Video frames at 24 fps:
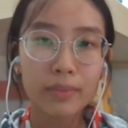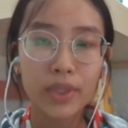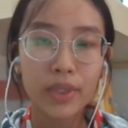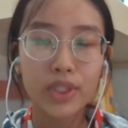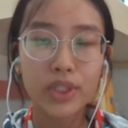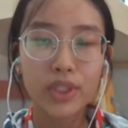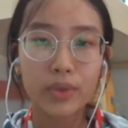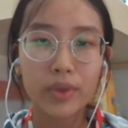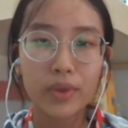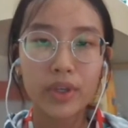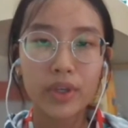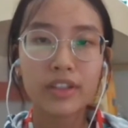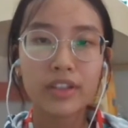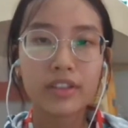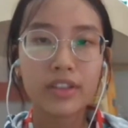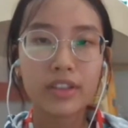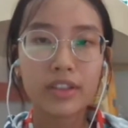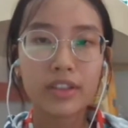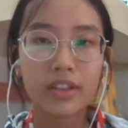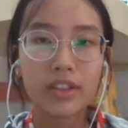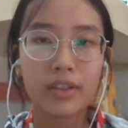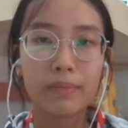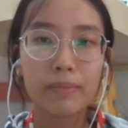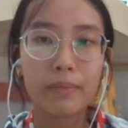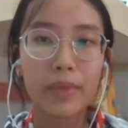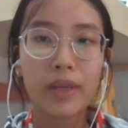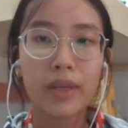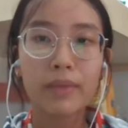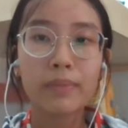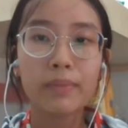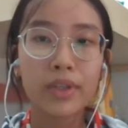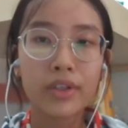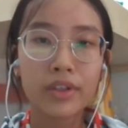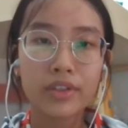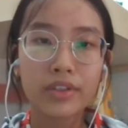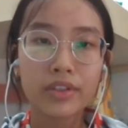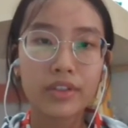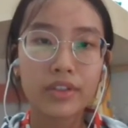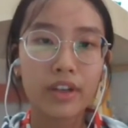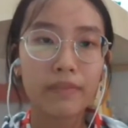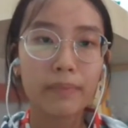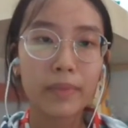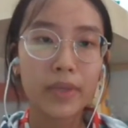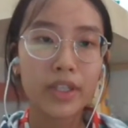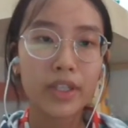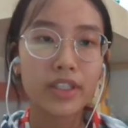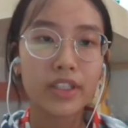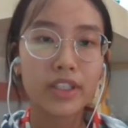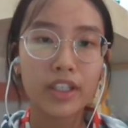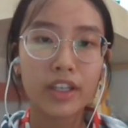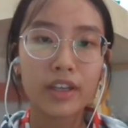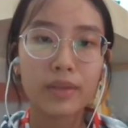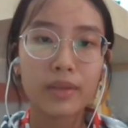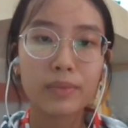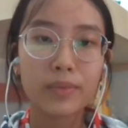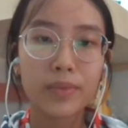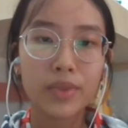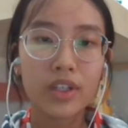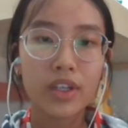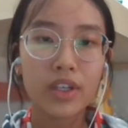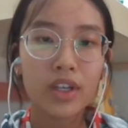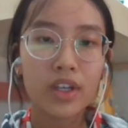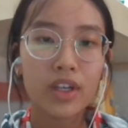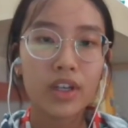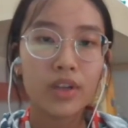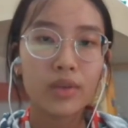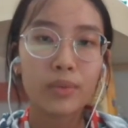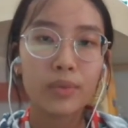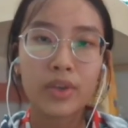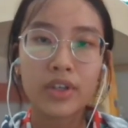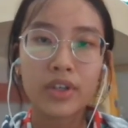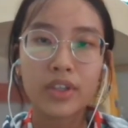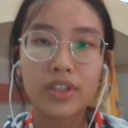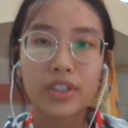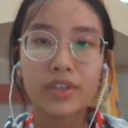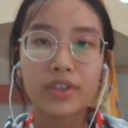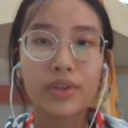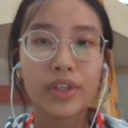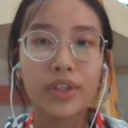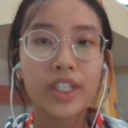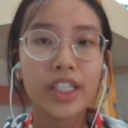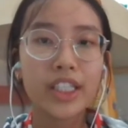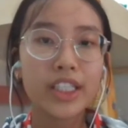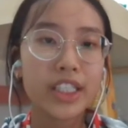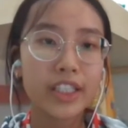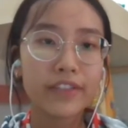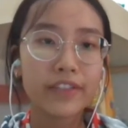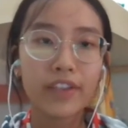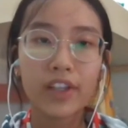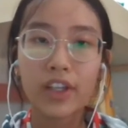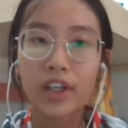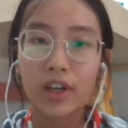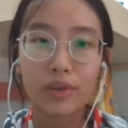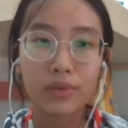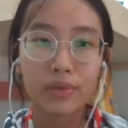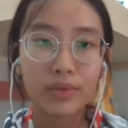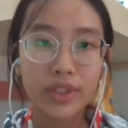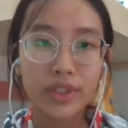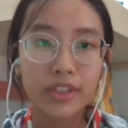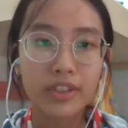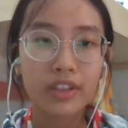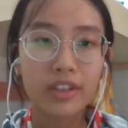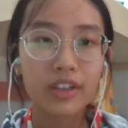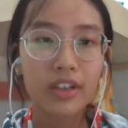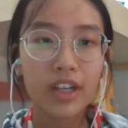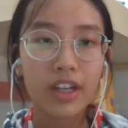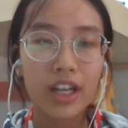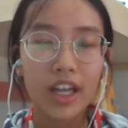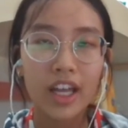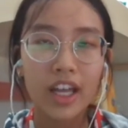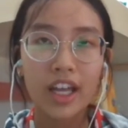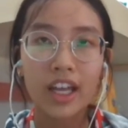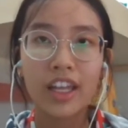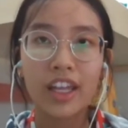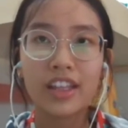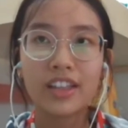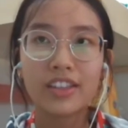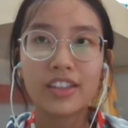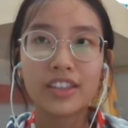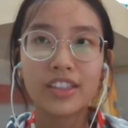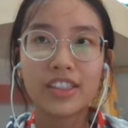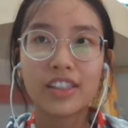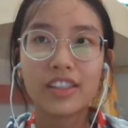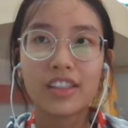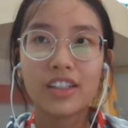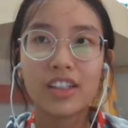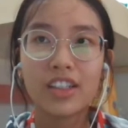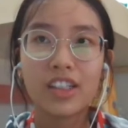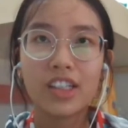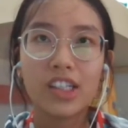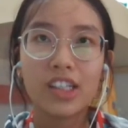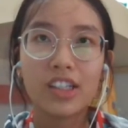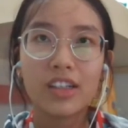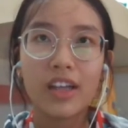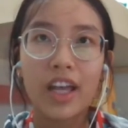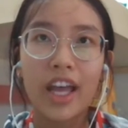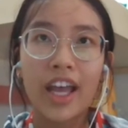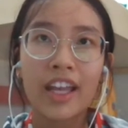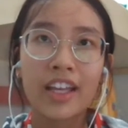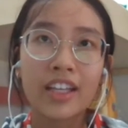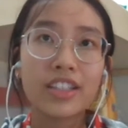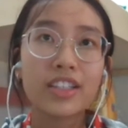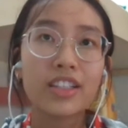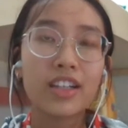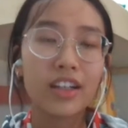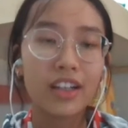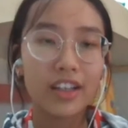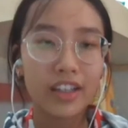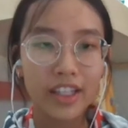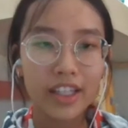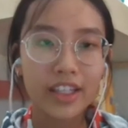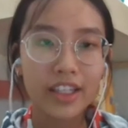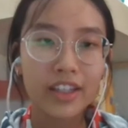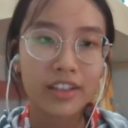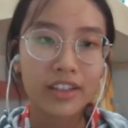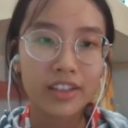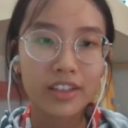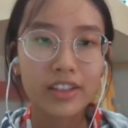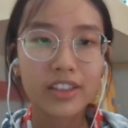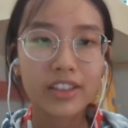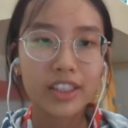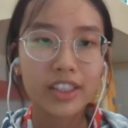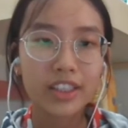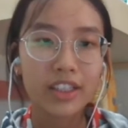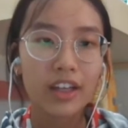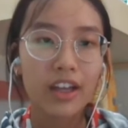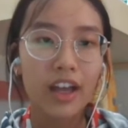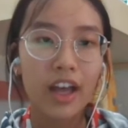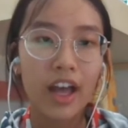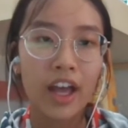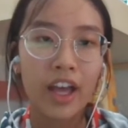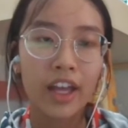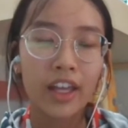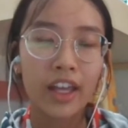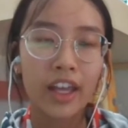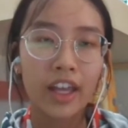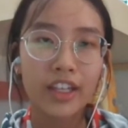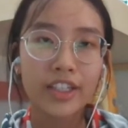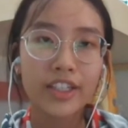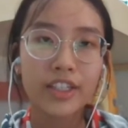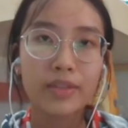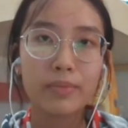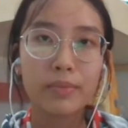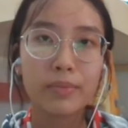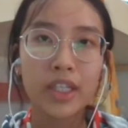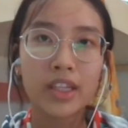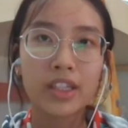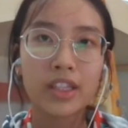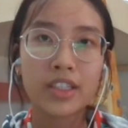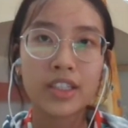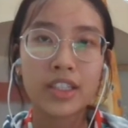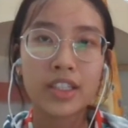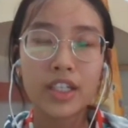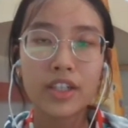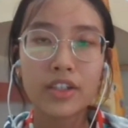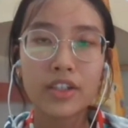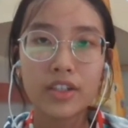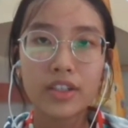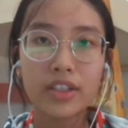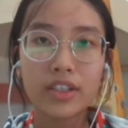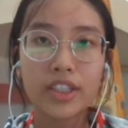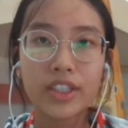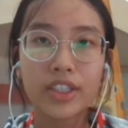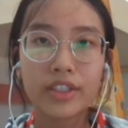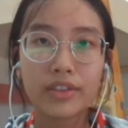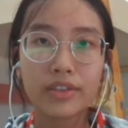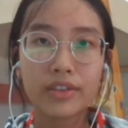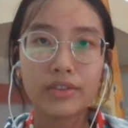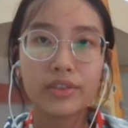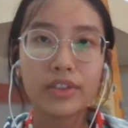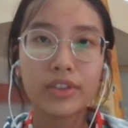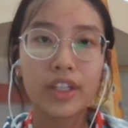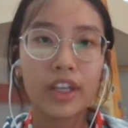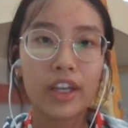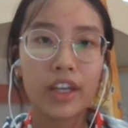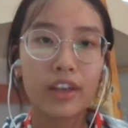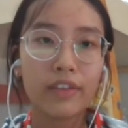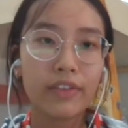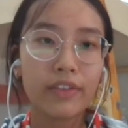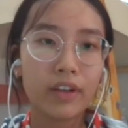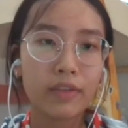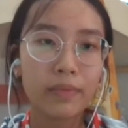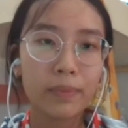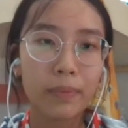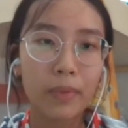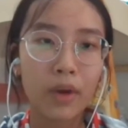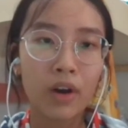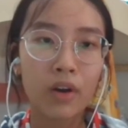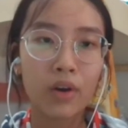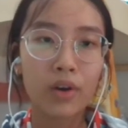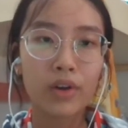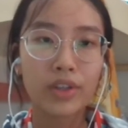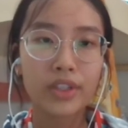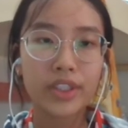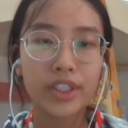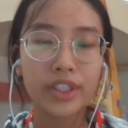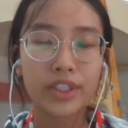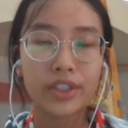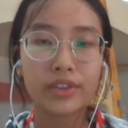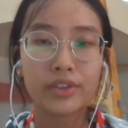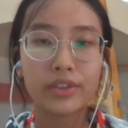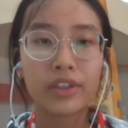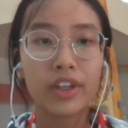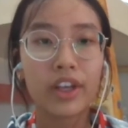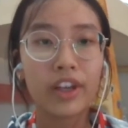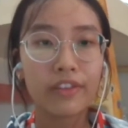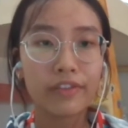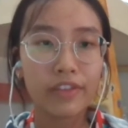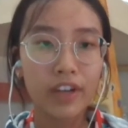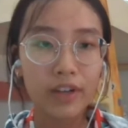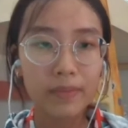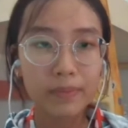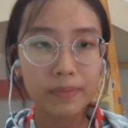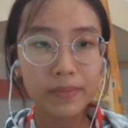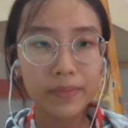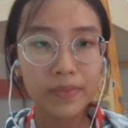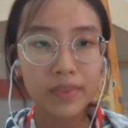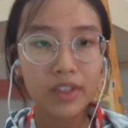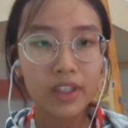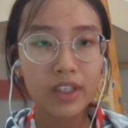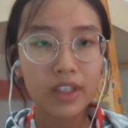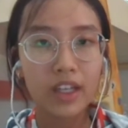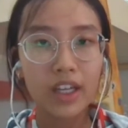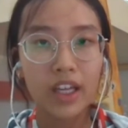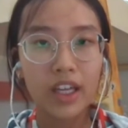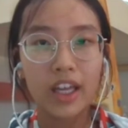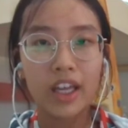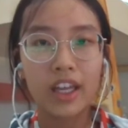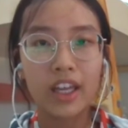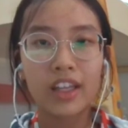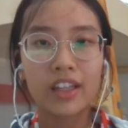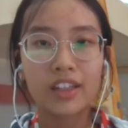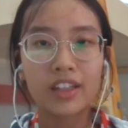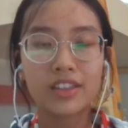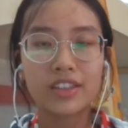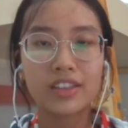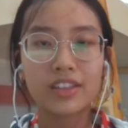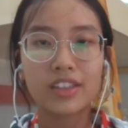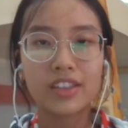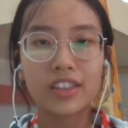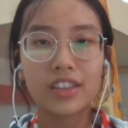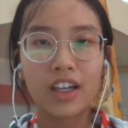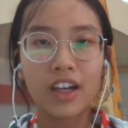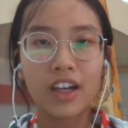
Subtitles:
between the members of my teams was really difficult. And as a leader, I had to make decision to keep up or to give up. And